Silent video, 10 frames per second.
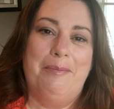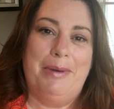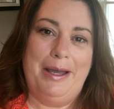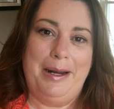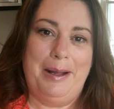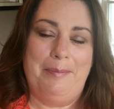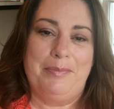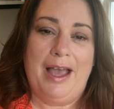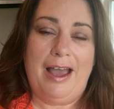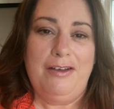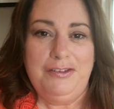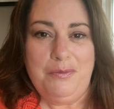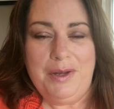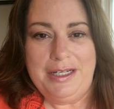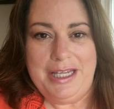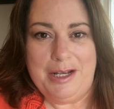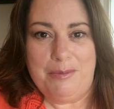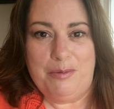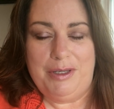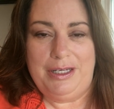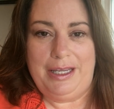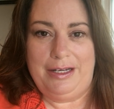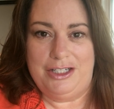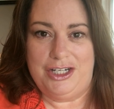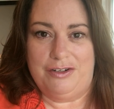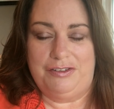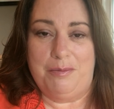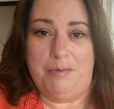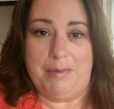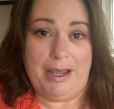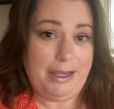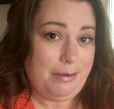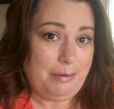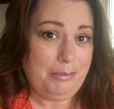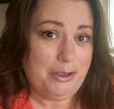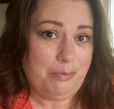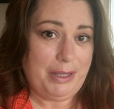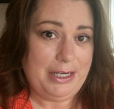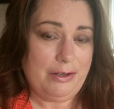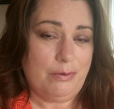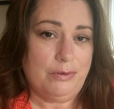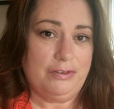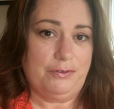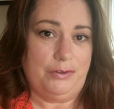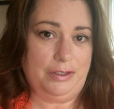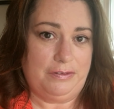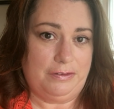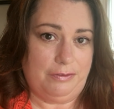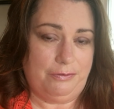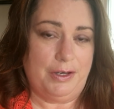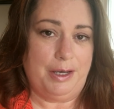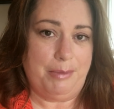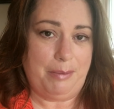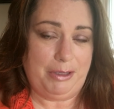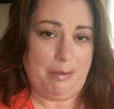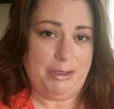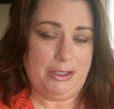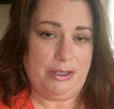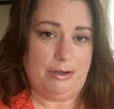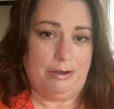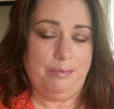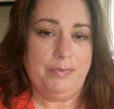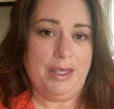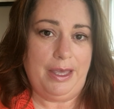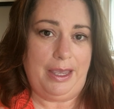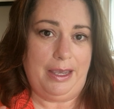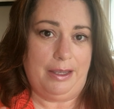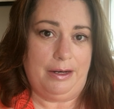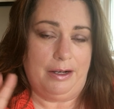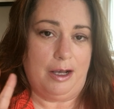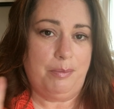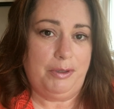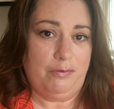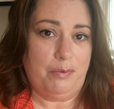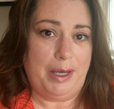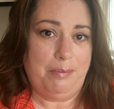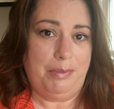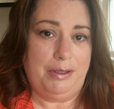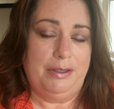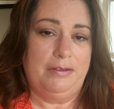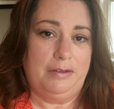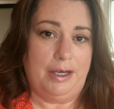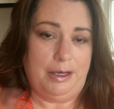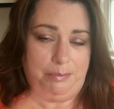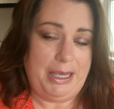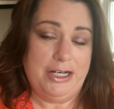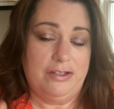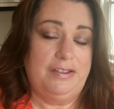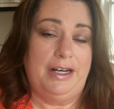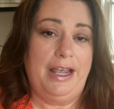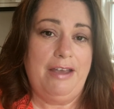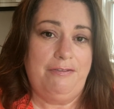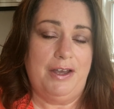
But I also want to take a moment and share some of my meal planning goals for this upcoming year, and a couple of web pages that I have